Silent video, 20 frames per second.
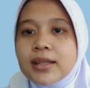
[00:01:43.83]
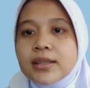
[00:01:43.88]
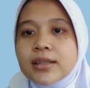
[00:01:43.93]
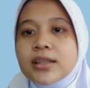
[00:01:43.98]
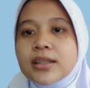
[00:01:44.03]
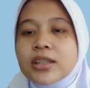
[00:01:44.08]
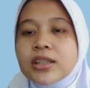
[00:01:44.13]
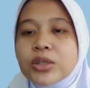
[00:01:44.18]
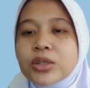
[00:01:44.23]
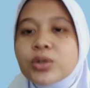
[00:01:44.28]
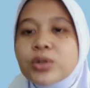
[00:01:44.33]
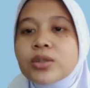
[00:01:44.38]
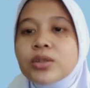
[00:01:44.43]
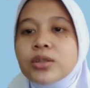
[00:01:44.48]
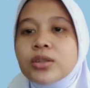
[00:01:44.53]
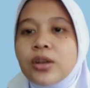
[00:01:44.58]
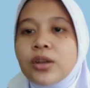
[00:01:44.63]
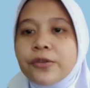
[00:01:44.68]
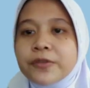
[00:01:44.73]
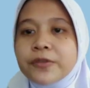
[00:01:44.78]
The use
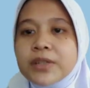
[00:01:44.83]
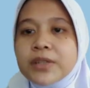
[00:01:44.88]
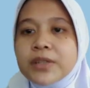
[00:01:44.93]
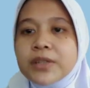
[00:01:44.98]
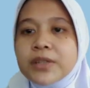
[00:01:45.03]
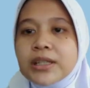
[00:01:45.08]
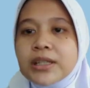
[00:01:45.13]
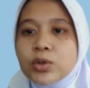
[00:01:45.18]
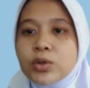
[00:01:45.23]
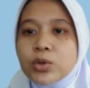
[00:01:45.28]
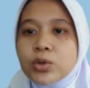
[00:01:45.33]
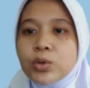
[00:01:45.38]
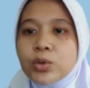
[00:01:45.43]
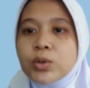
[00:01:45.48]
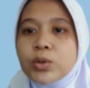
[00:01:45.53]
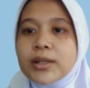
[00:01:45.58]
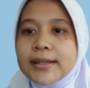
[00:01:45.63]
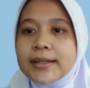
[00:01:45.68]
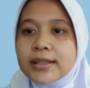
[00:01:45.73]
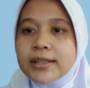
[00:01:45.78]
of these
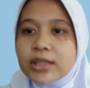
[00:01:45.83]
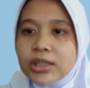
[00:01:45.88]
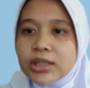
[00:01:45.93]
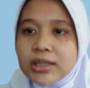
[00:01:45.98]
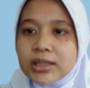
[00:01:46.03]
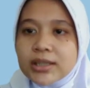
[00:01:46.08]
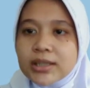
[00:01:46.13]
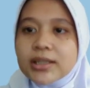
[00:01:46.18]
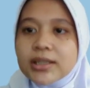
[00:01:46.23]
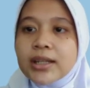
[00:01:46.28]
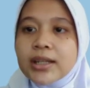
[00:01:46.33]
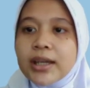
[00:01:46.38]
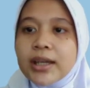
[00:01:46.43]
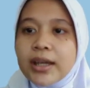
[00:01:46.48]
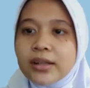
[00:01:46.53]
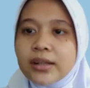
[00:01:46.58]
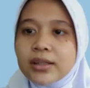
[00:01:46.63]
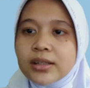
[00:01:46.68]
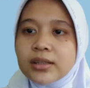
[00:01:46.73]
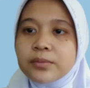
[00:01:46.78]
two additions
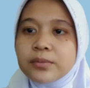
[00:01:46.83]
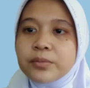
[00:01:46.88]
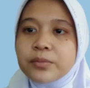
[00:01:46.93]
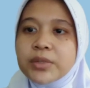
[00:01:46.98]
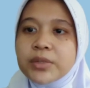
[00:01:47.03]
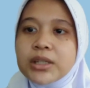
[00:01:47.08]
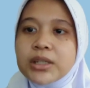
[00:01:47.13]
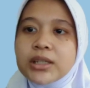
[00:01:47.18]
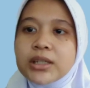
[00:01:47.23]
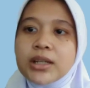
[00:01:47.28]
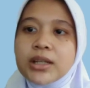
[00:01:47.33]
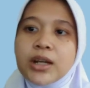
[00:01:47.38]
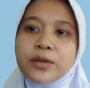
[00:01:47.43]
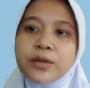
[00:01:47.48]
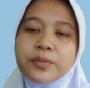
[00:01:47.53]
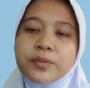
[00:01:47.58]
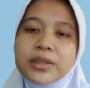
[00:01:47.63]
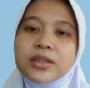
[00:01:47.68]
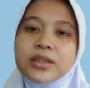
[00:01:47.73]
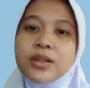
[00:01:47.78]
cannot be
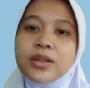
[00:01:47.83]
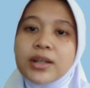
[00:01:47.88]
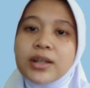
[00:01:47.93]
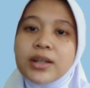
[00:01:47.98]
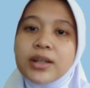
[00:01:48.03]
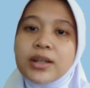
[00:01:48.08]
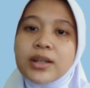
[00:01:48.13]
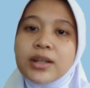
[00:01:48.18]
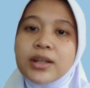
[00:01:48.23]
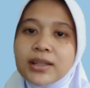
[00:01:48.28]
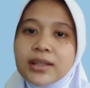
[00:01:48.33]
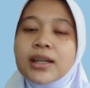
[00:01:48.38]
arbitrary.